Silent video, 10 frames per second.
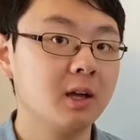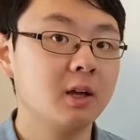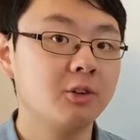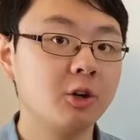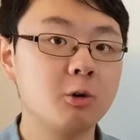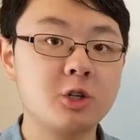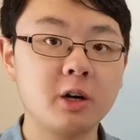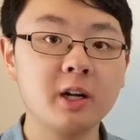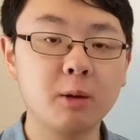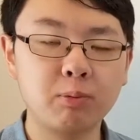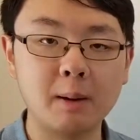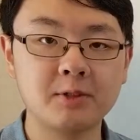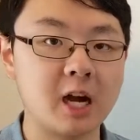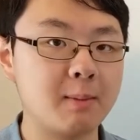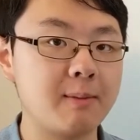So during your prep
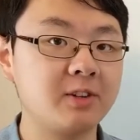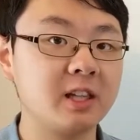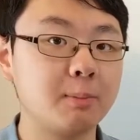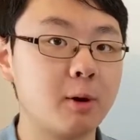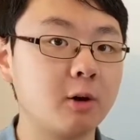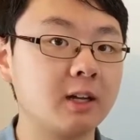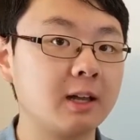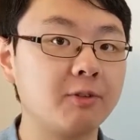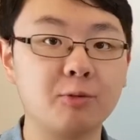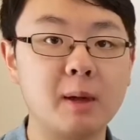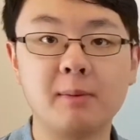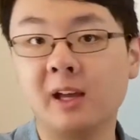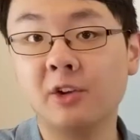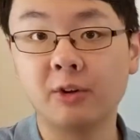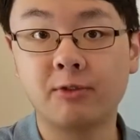time, after the opponent gives maybe
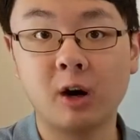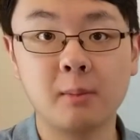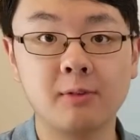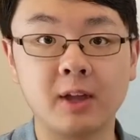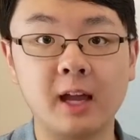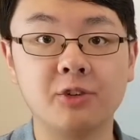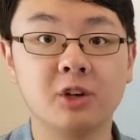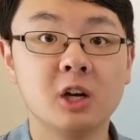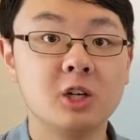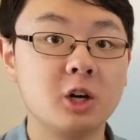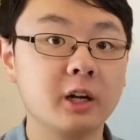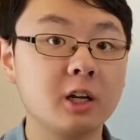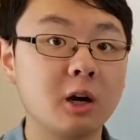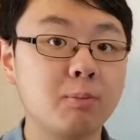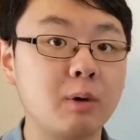his affirmative case, during
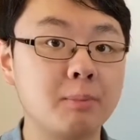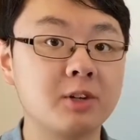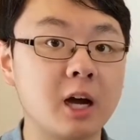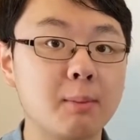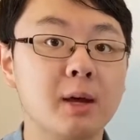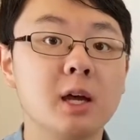your prep time,